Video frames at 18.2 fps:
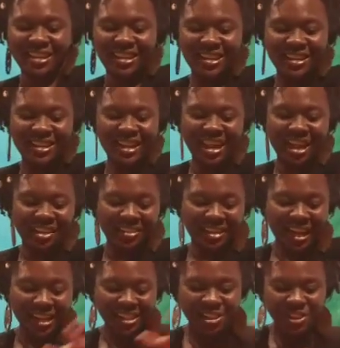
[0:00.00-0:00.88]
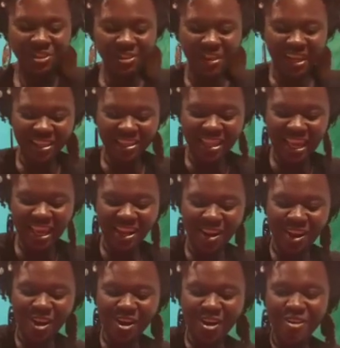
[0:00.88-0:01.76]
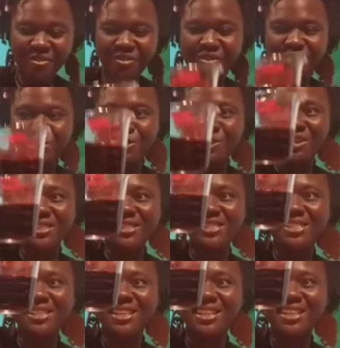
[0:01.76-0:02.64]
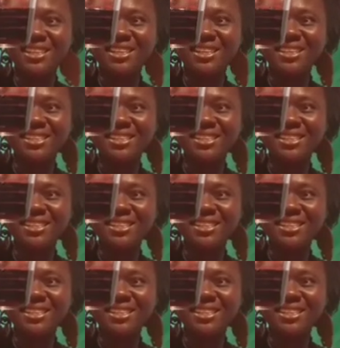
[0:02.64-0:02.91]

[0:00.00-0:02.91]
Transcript: now that I strained that off, you can see this